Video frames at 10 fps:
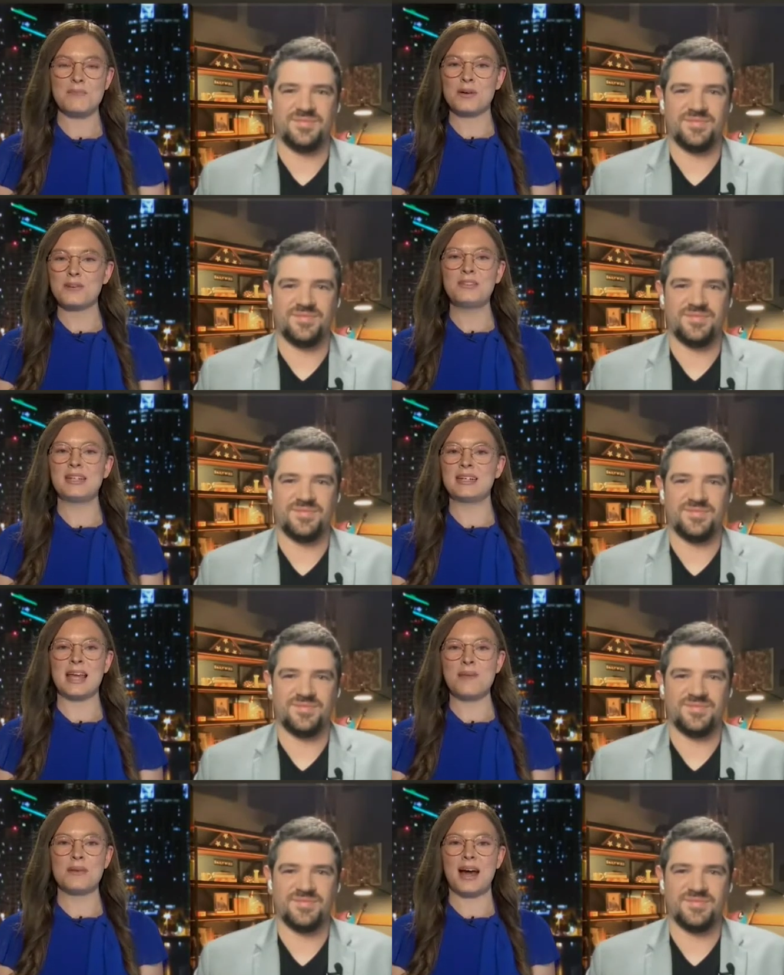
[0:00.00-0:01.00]
Speaker 1: a perfect
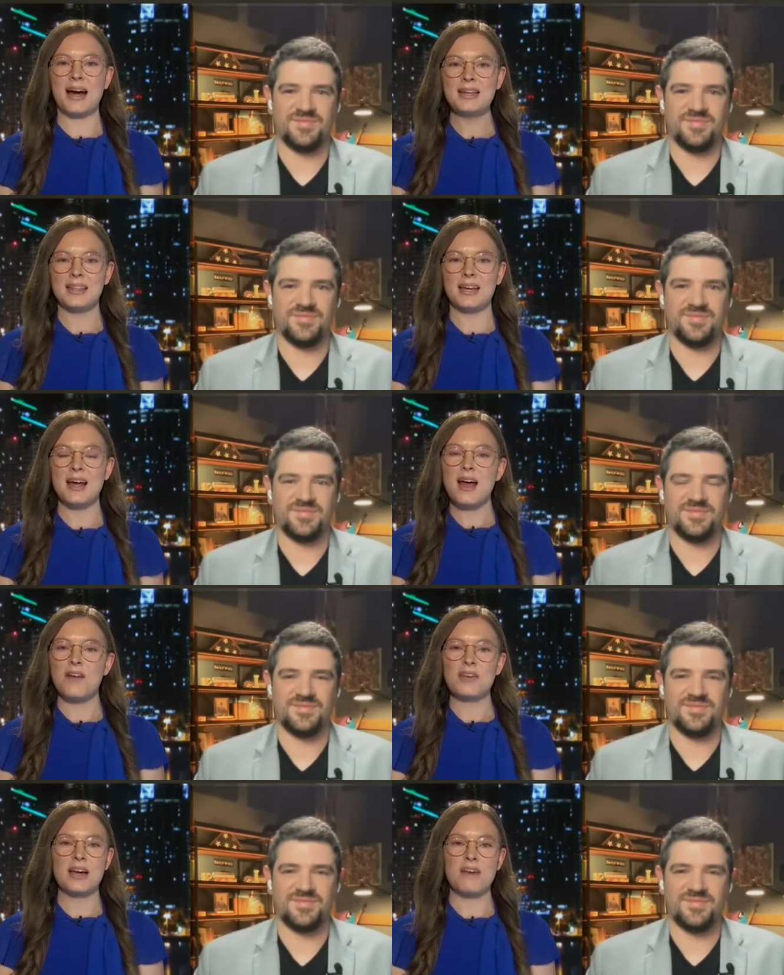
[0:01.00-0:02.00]
example, I think,
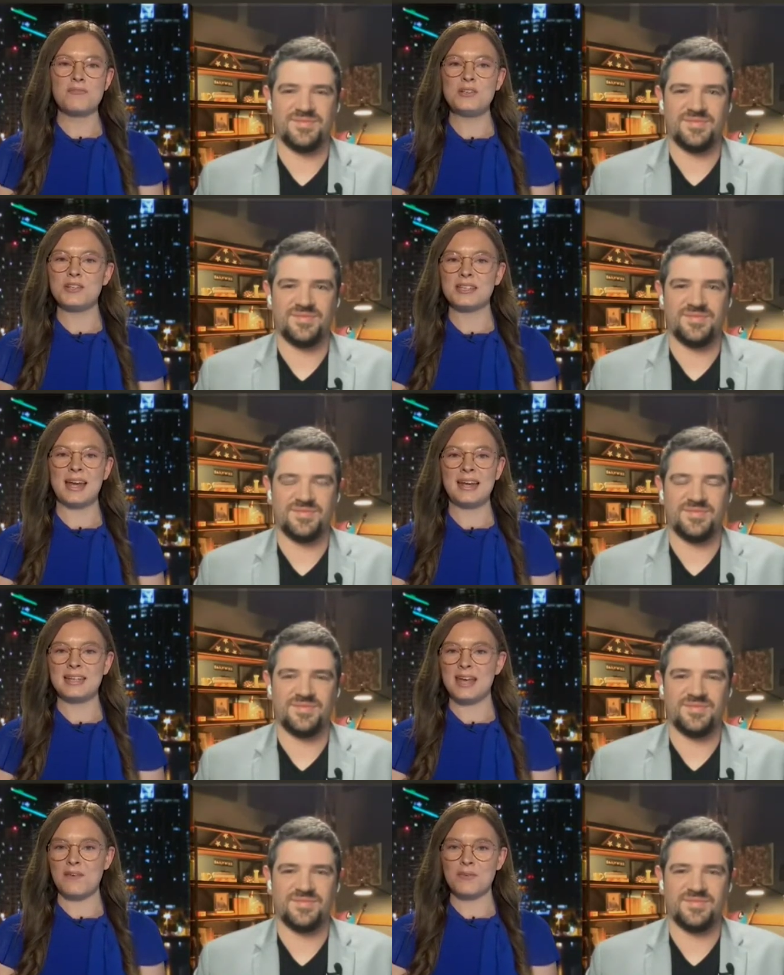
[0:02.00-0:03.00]
of the government just getting
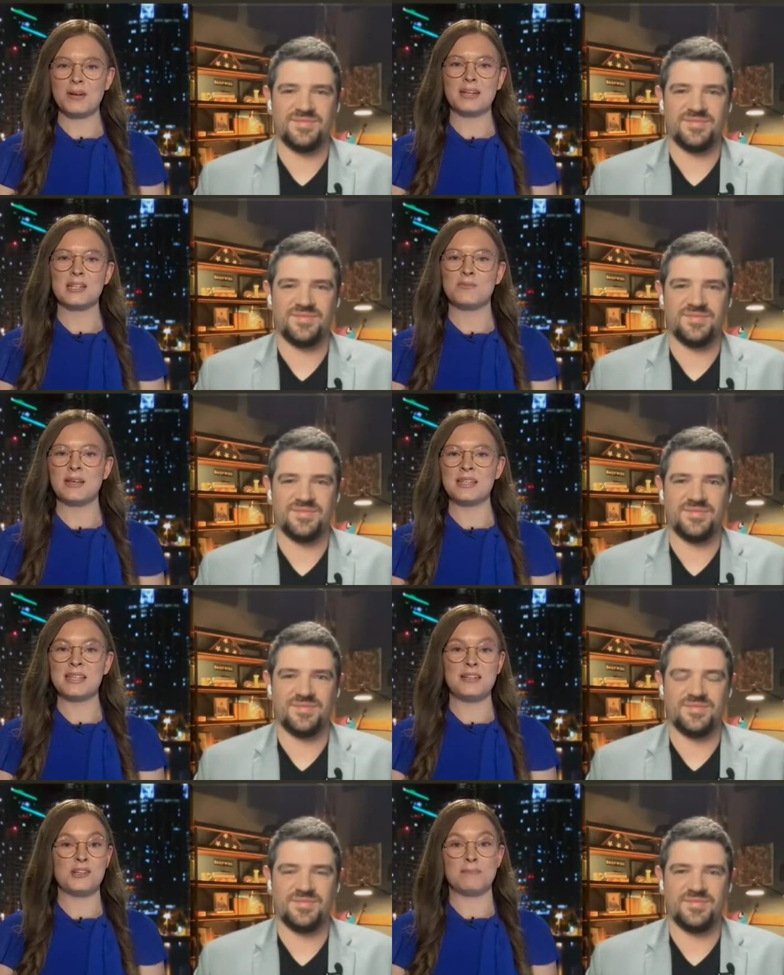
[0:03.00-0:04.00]
into everyone else's
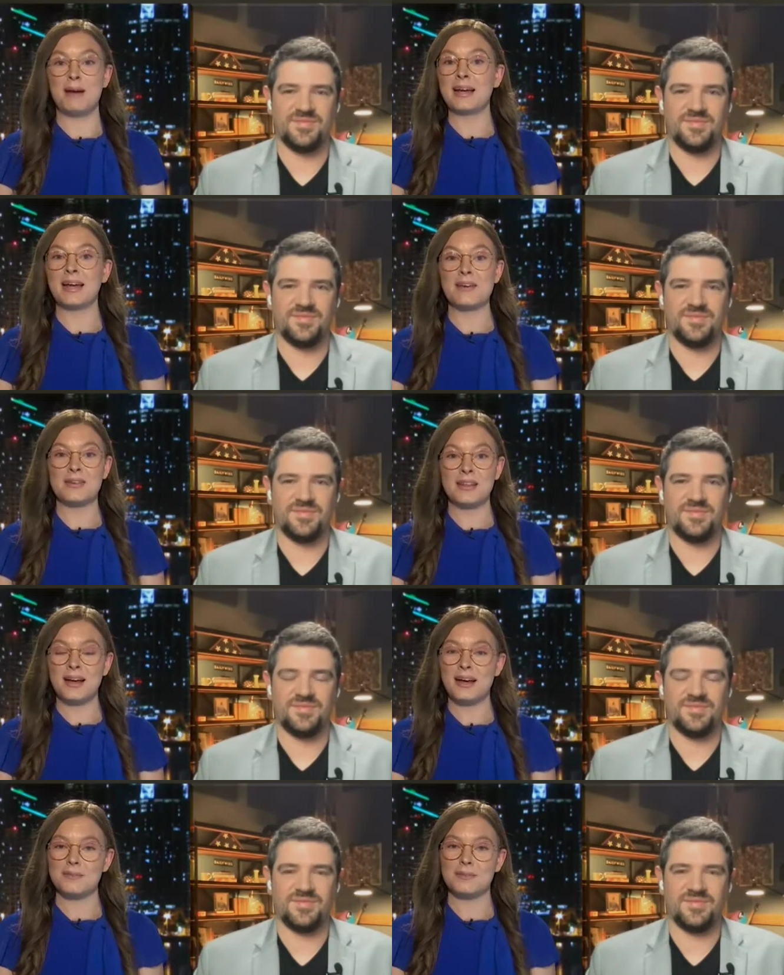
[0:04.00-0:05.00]
business and just mucking
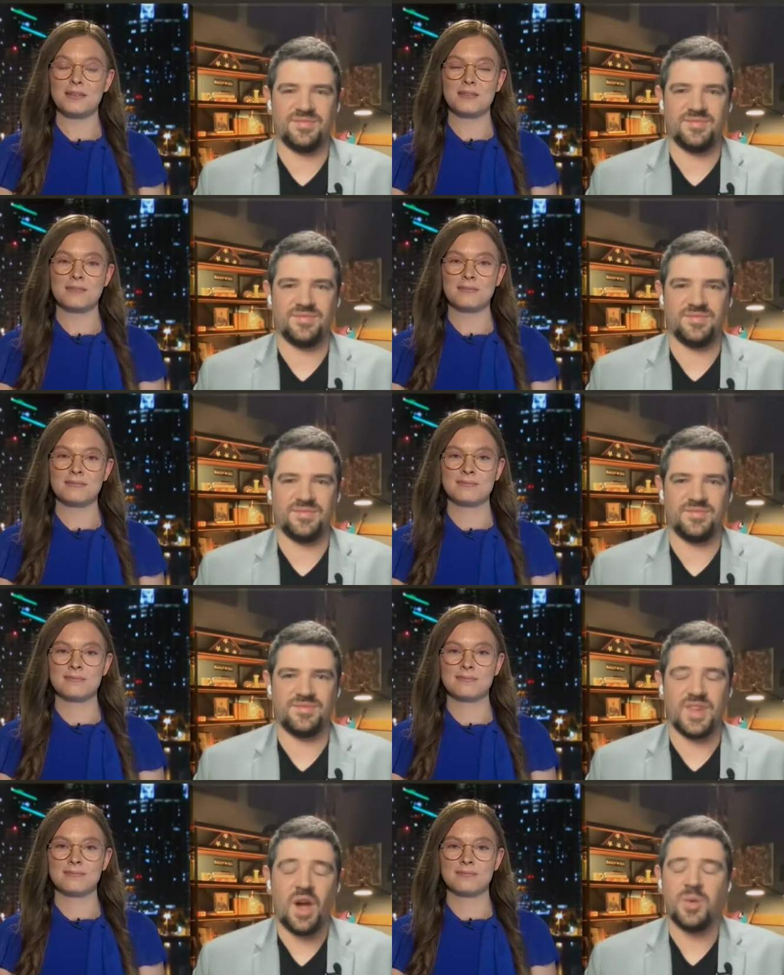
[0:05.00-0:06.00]
everything up?
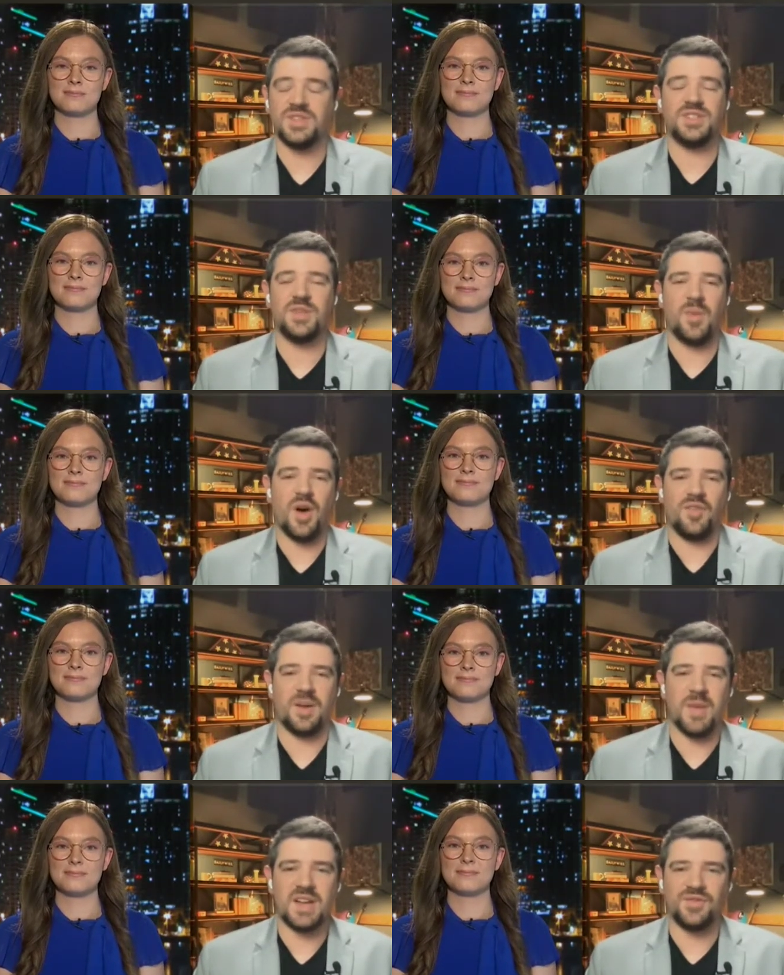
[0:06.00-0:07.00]
Speaker 2: Oh, it's just the
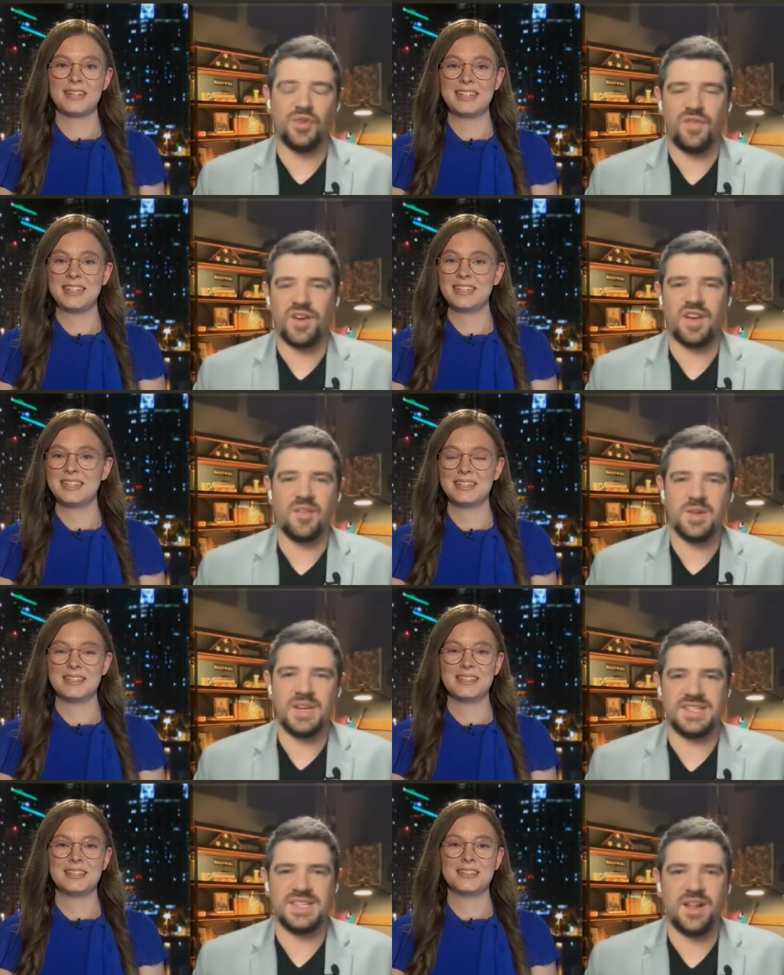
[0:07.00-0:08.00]
perfect metaphor for government
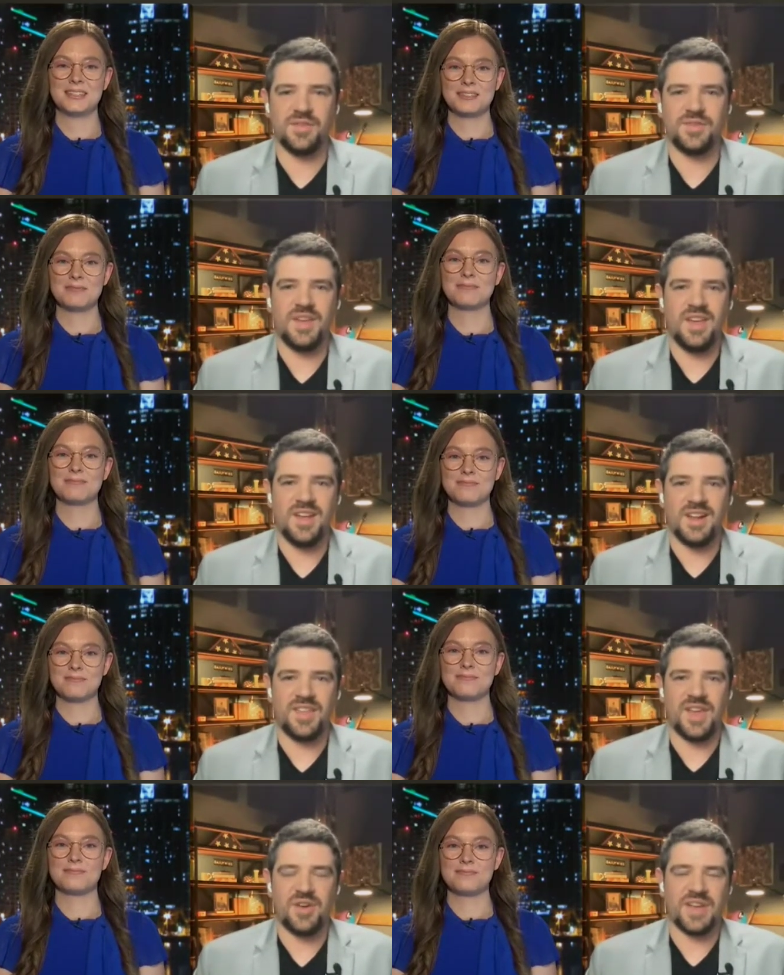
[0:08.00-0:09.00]
itself.
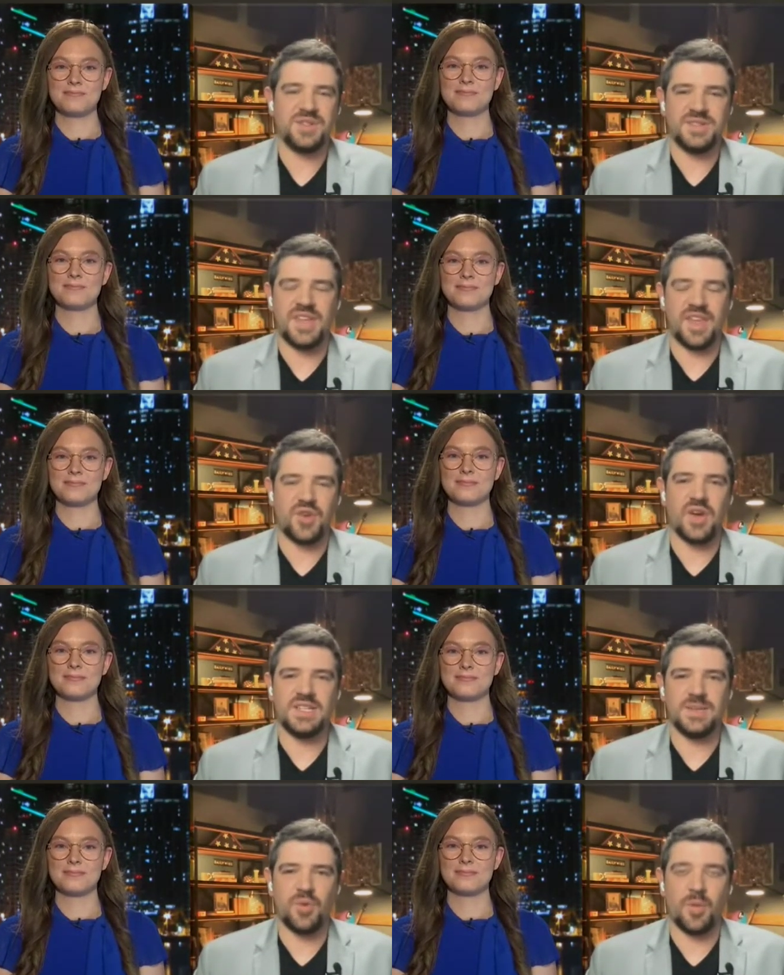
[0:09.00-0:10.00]
Like they, as you say, they
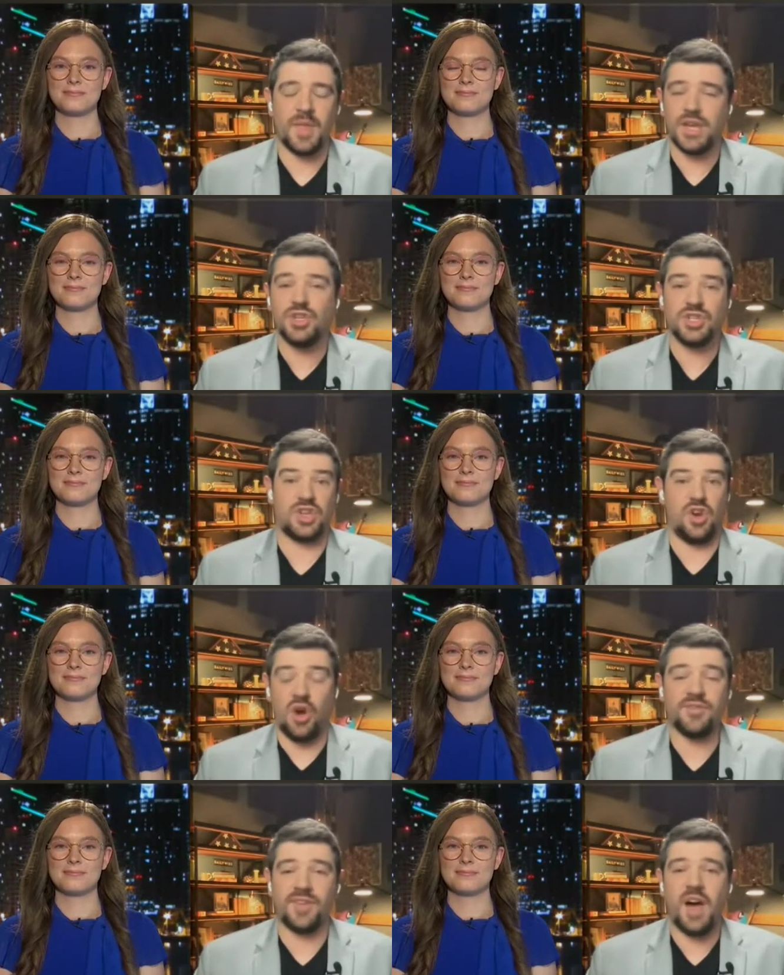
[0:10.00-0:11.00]
created a problem. They could just
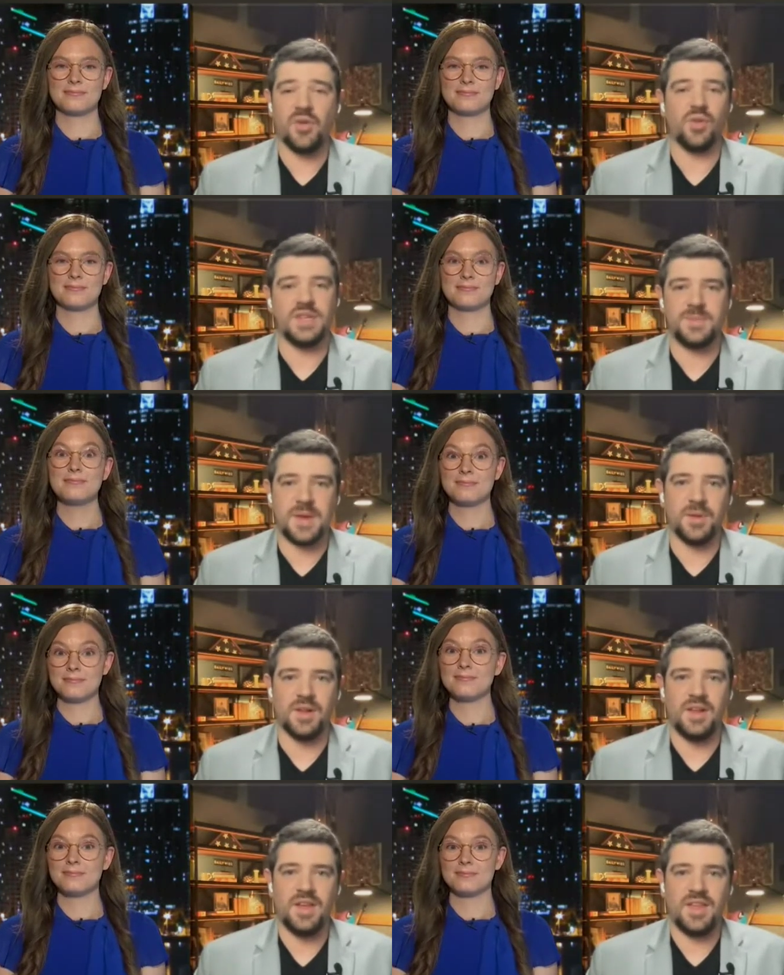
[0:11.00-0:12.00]
not fire all these people.